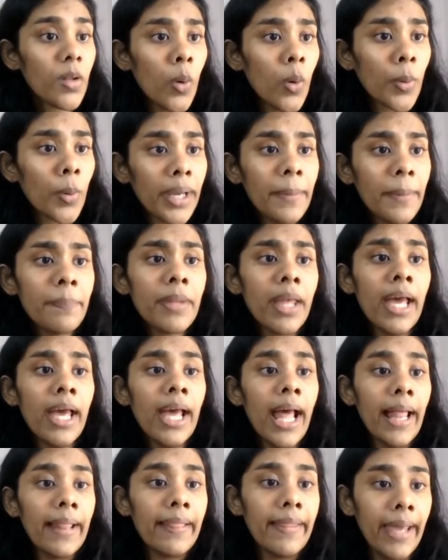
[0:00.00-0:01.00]
Okay,
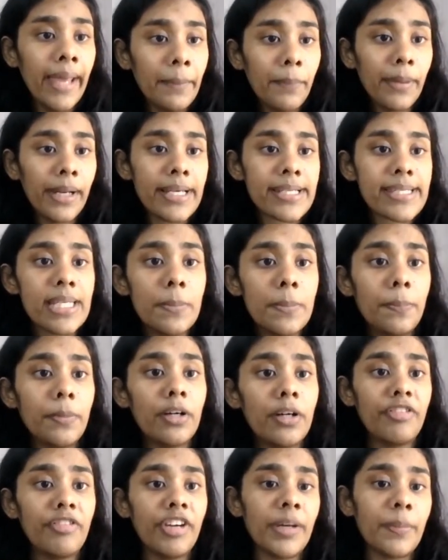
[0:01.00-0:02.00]
then present
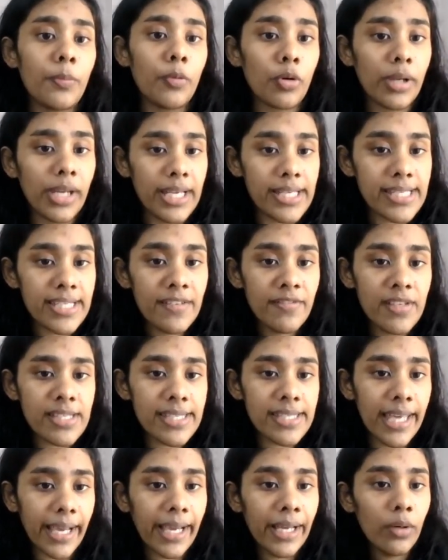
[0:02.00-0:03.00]
perfect progressive, the
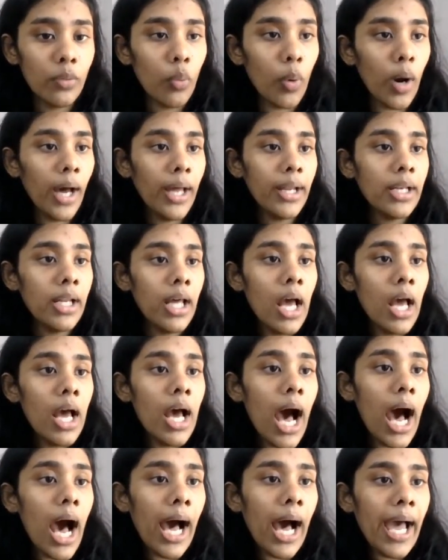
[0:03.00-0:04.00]
second one,
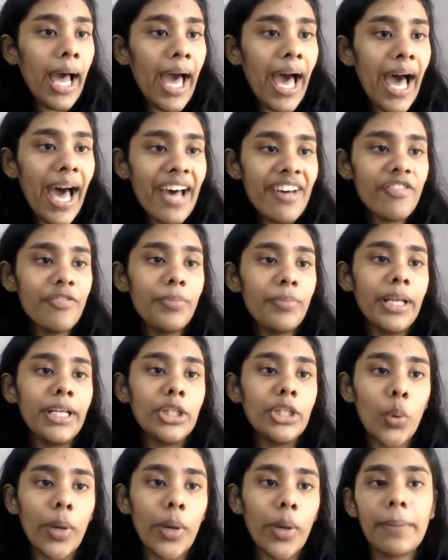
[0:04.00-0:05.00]
I have been
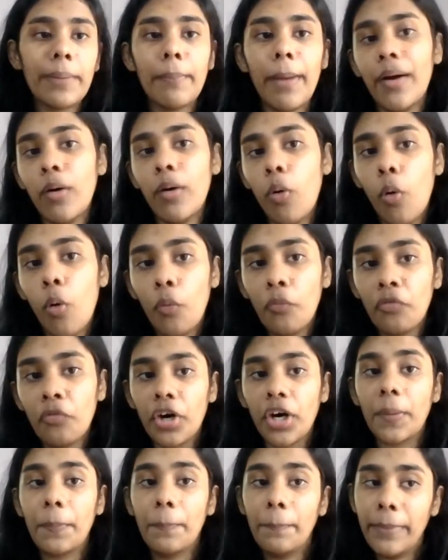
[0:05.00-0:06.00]
doing my
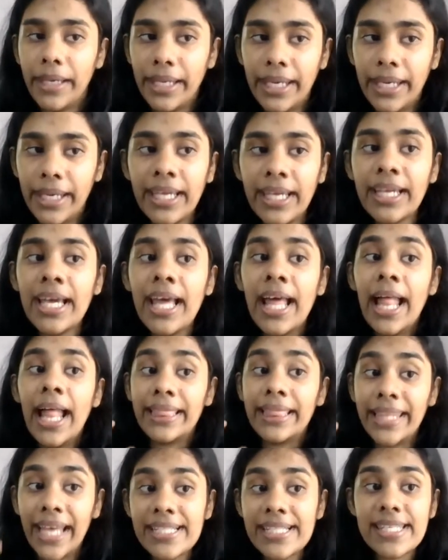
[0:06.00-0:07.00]
homework, meaning
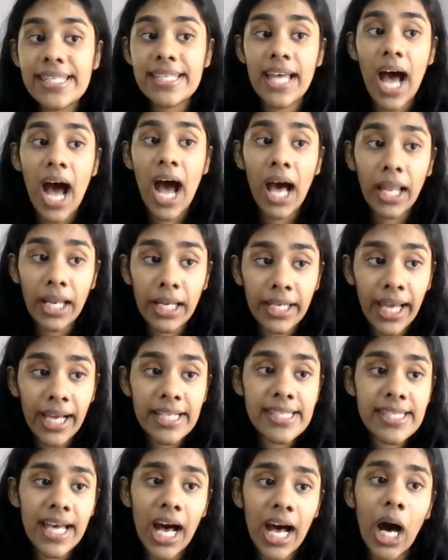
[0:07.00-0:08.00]

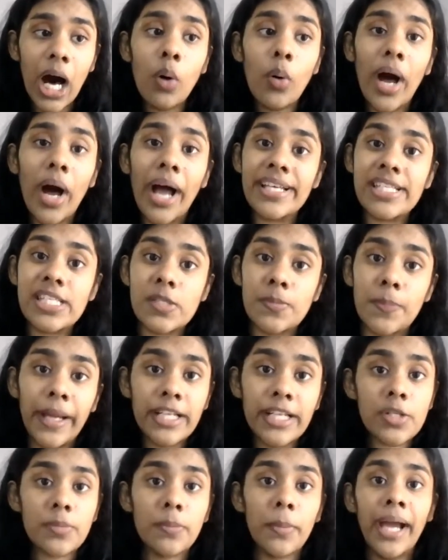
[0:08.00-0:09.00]
that's how I
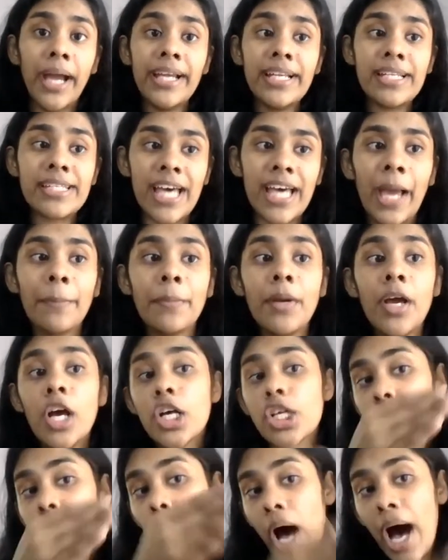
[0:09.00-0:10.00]
spent my time.
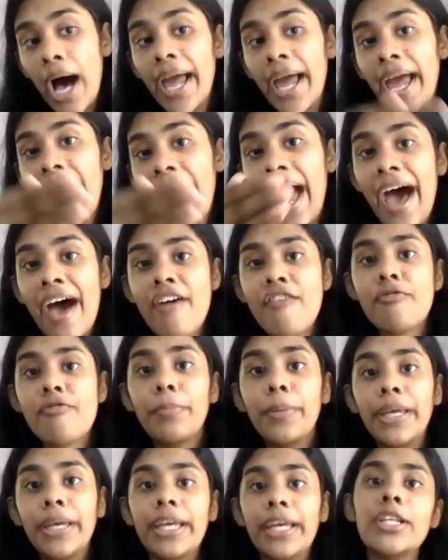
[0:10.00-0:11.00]
So I have
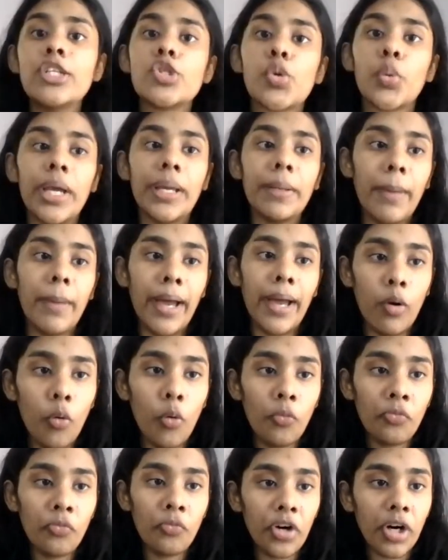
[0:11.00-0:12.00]
been doing my
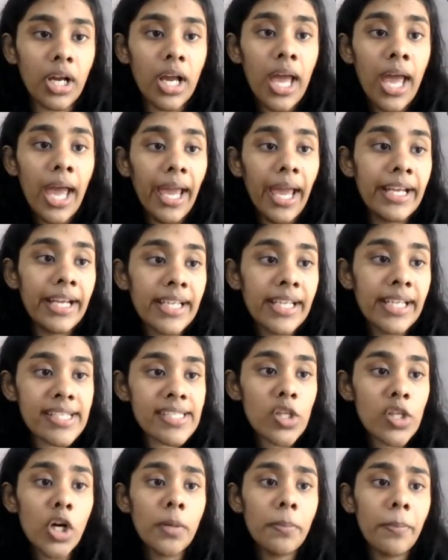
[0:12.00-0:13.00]
homework. It
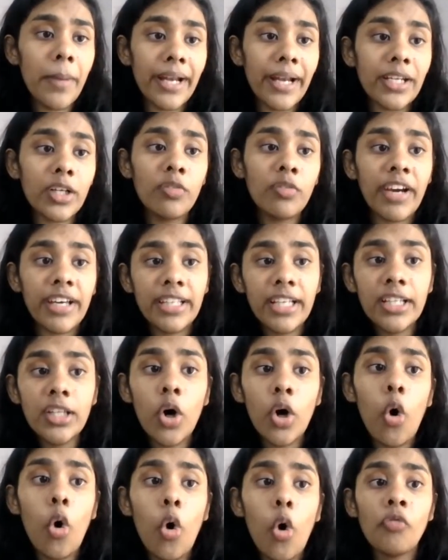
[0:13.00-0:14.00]
does not matter whether
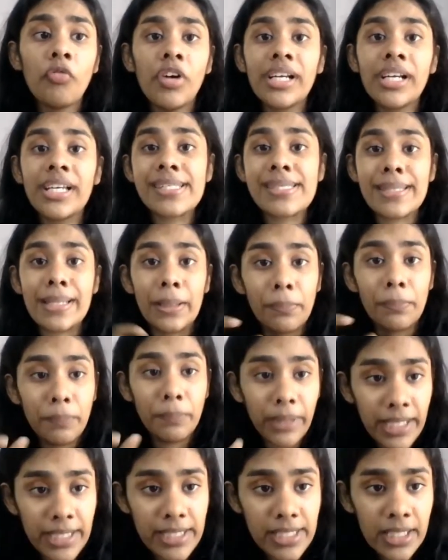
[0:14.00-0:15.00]
the homework is
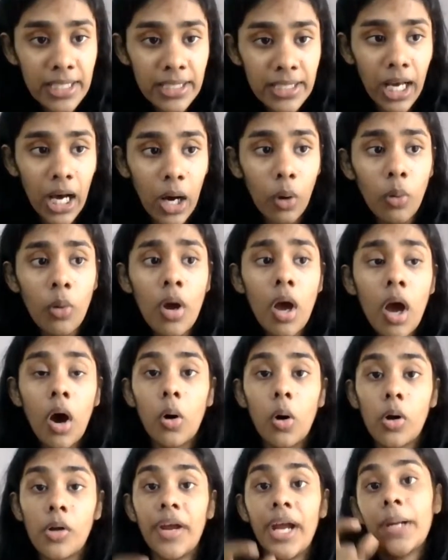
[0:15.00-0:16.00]
completed now,
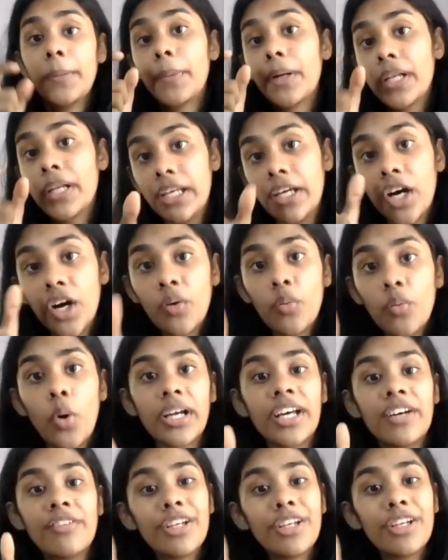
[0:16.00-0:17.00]
all right, but here
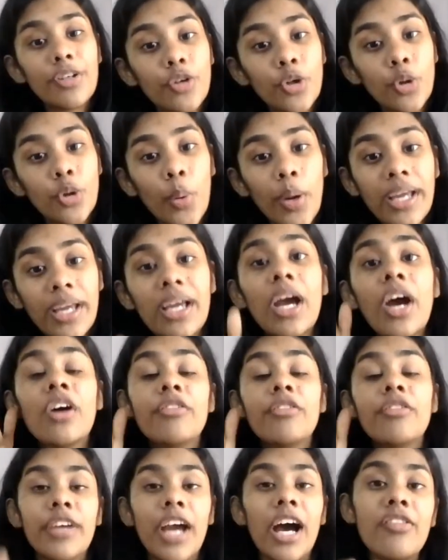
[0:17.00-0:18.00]
what are we doing?
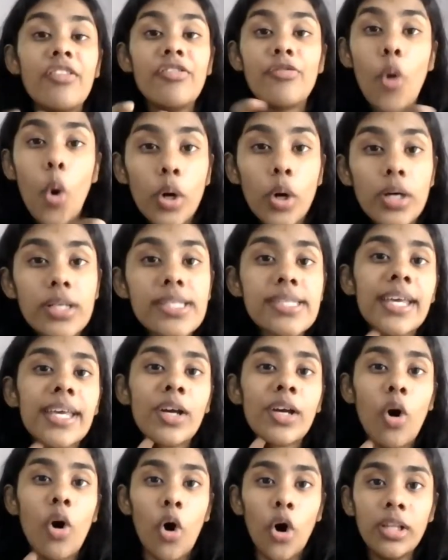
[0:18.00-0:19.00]
We are
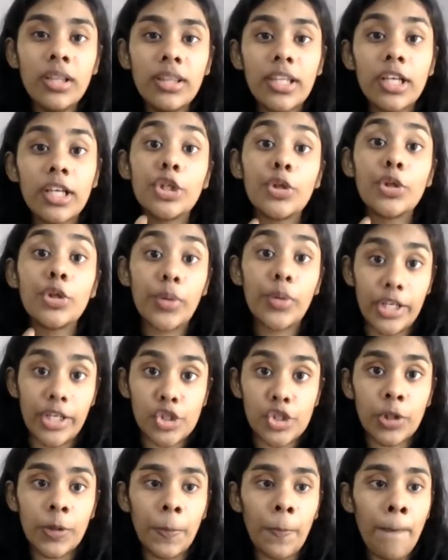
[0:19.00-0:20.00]
focusing on the
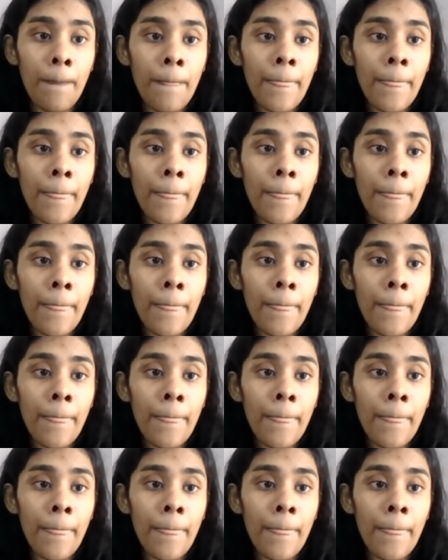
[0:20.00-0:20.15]
duration.